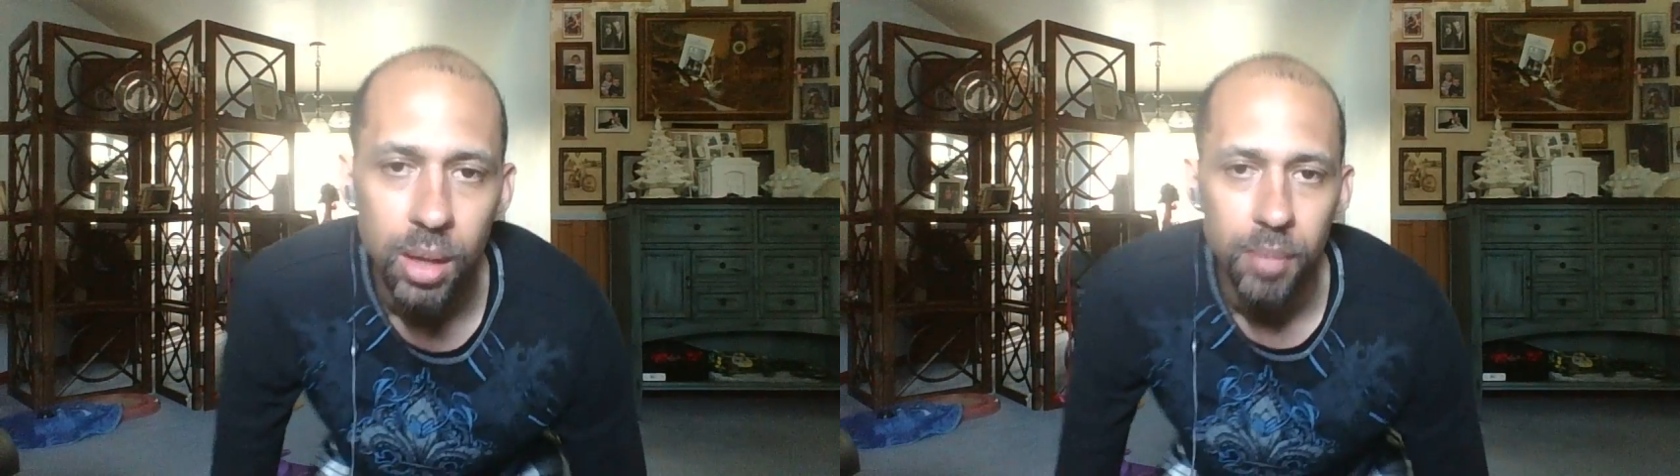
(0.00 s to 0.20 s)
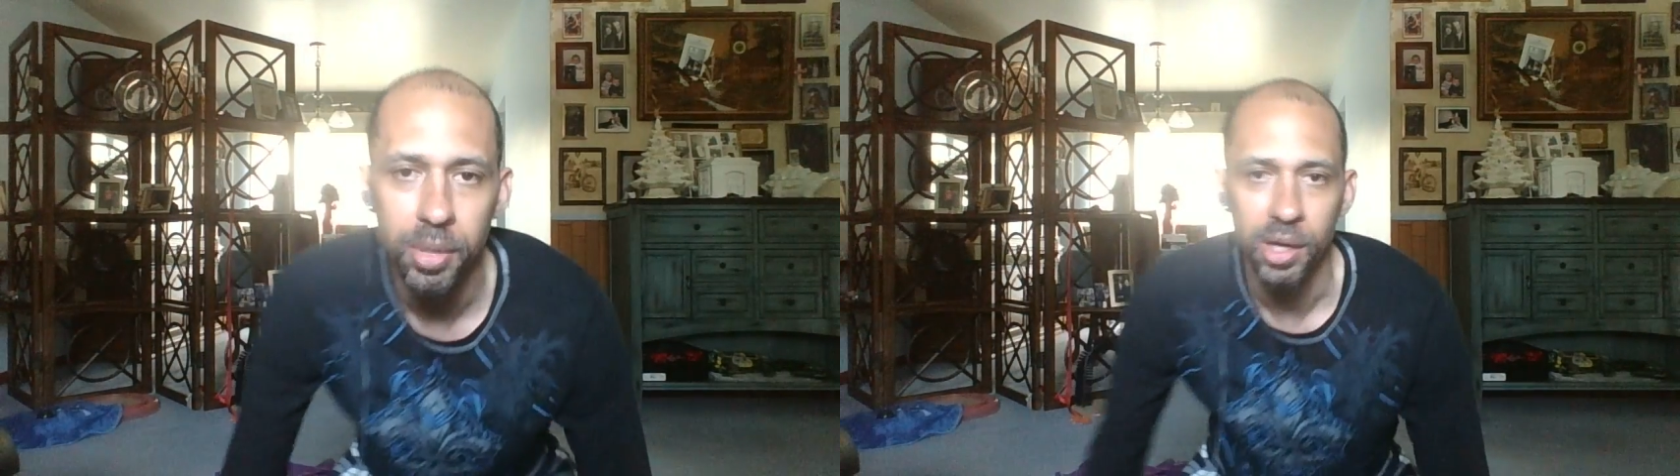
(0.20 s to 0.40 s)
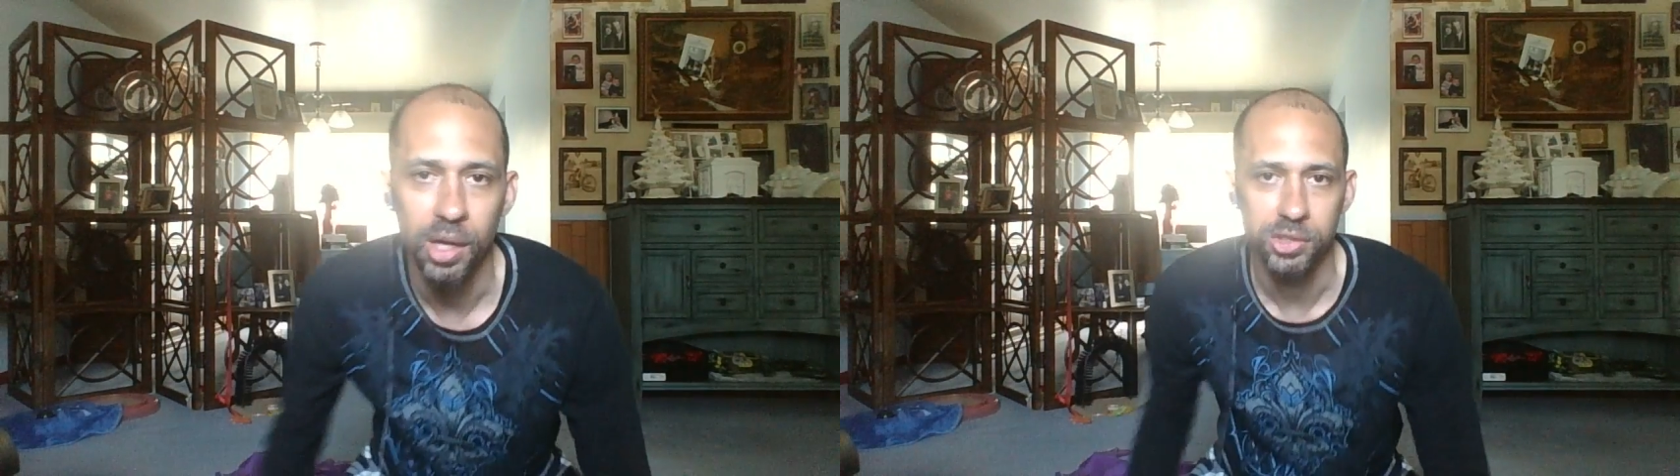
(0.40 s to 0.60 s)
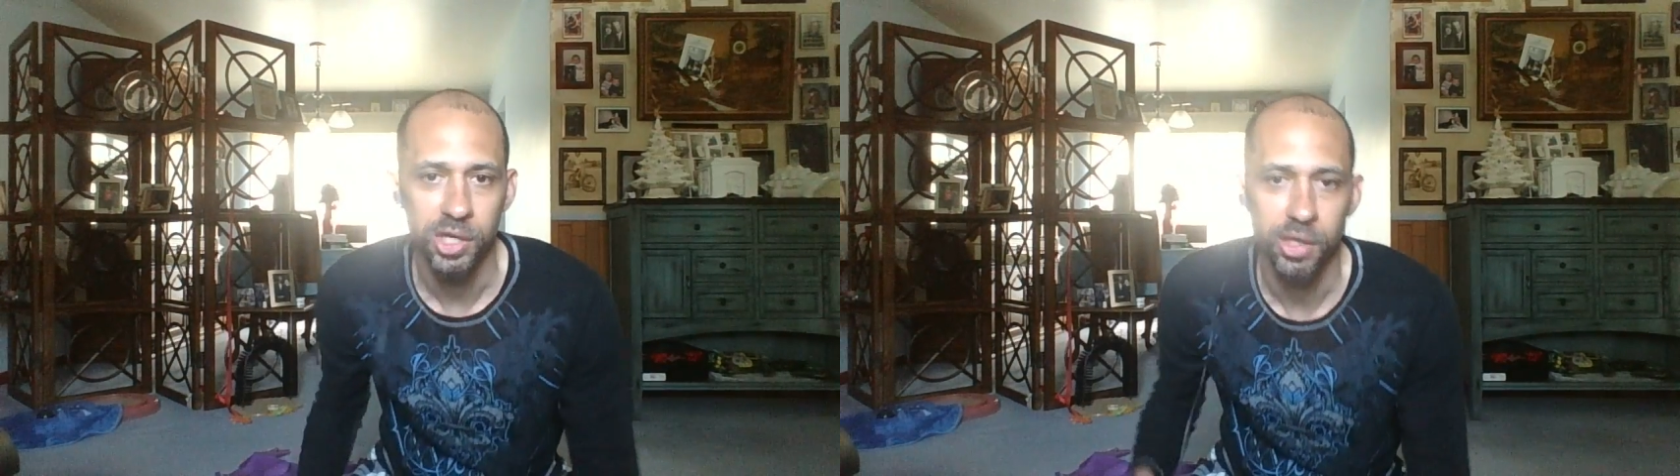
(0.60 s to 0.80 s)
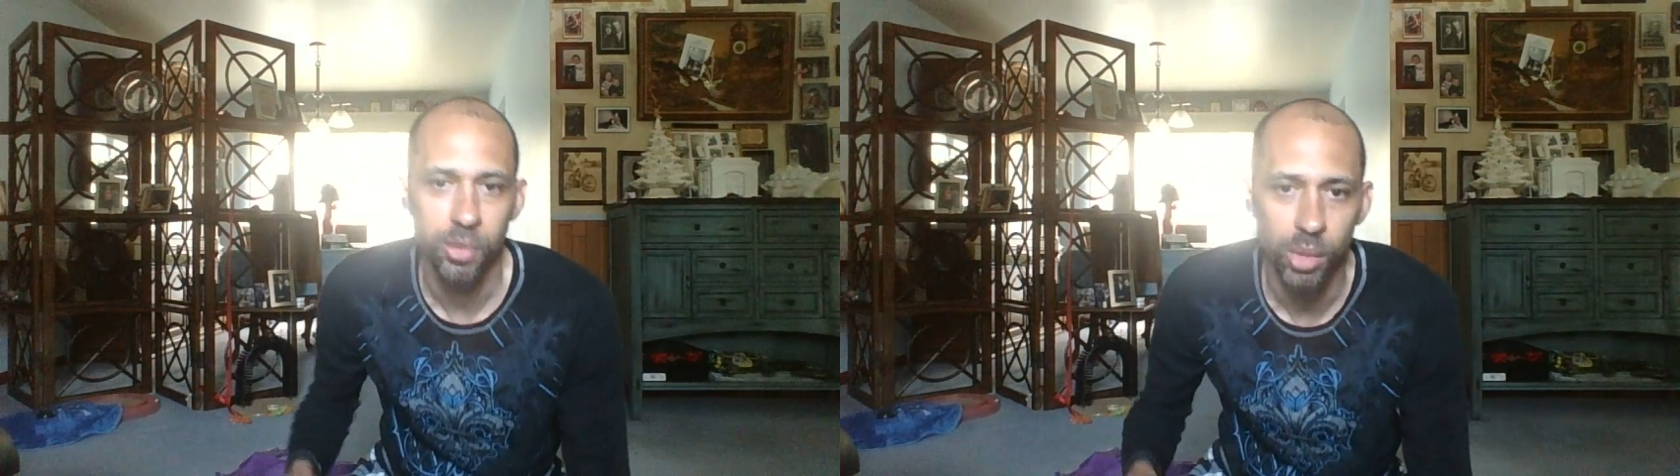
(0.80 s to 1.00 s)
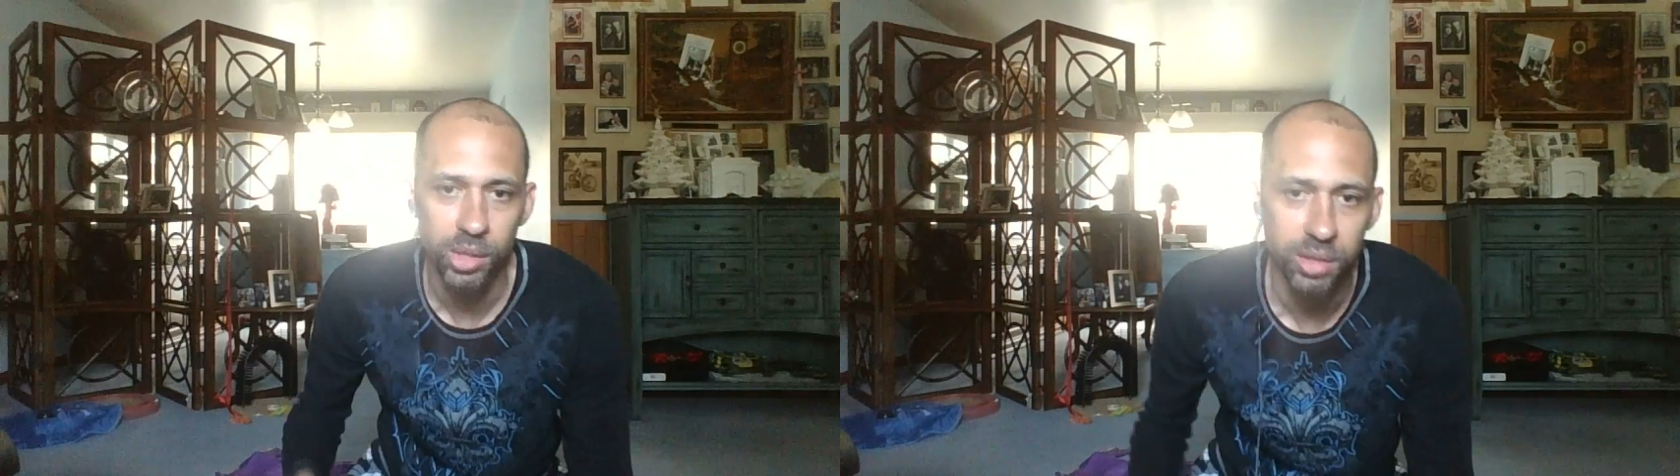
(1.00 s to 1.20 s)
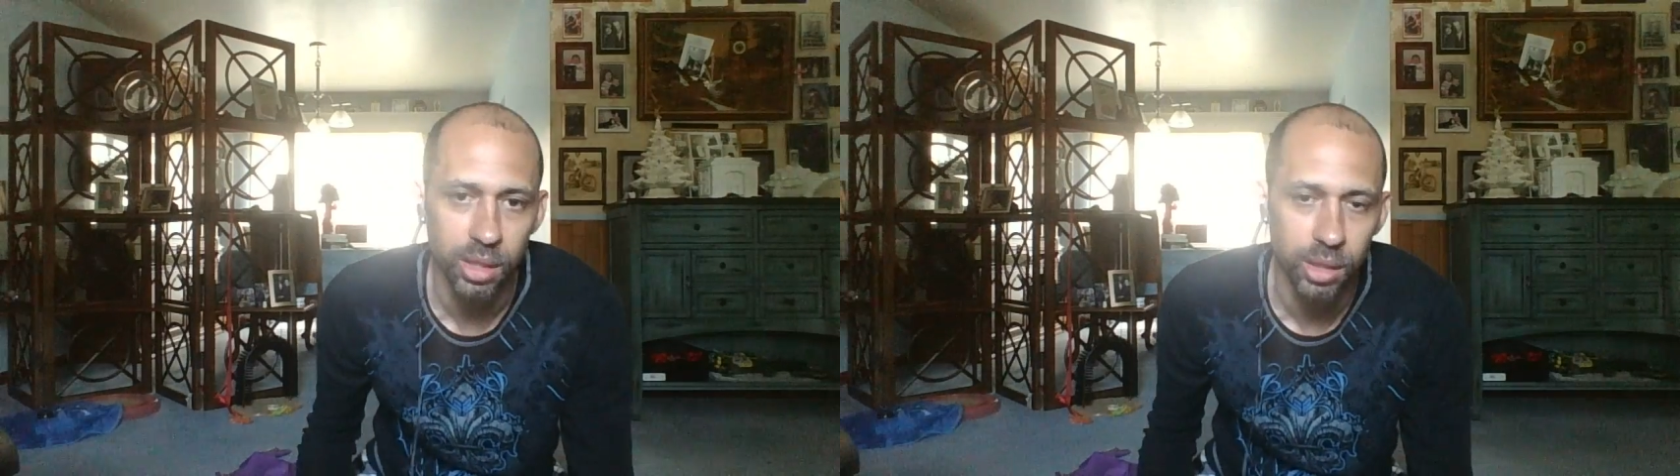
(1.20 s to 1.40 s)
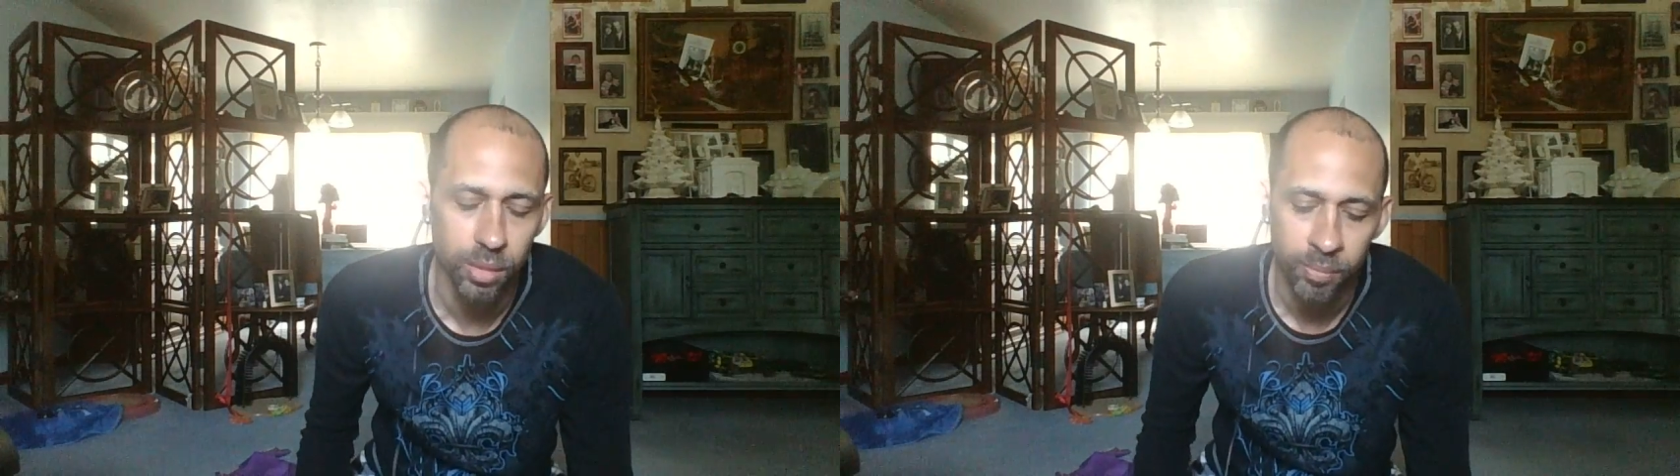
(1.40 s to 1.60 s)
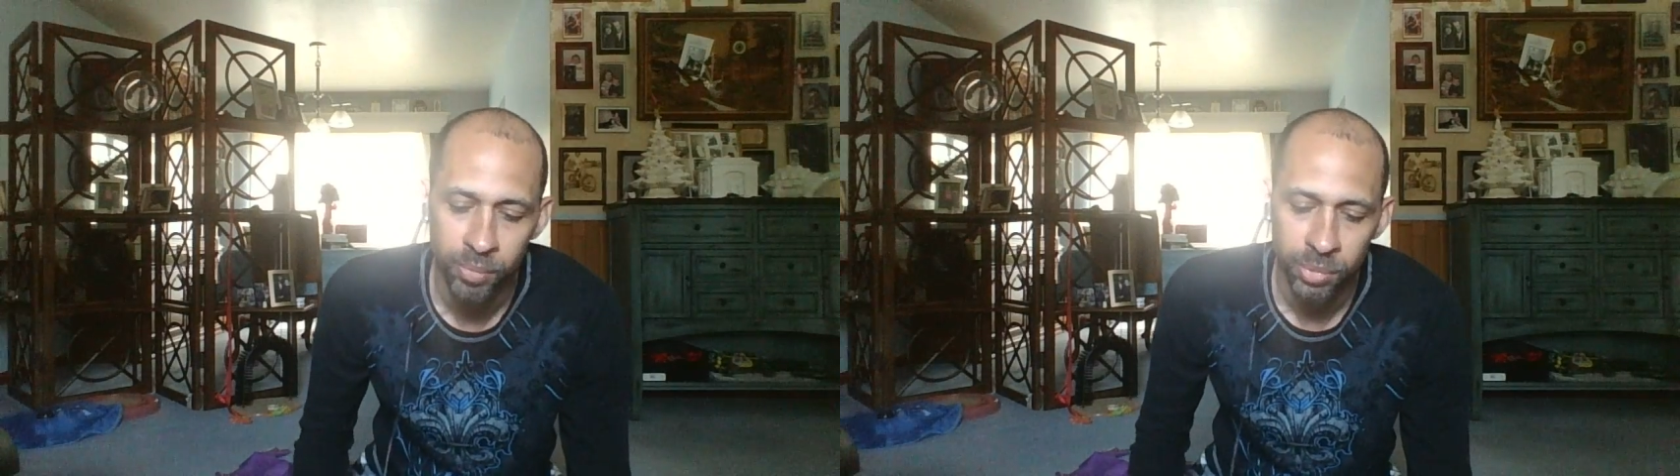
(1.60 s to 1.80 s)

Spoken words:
But I'll show you what the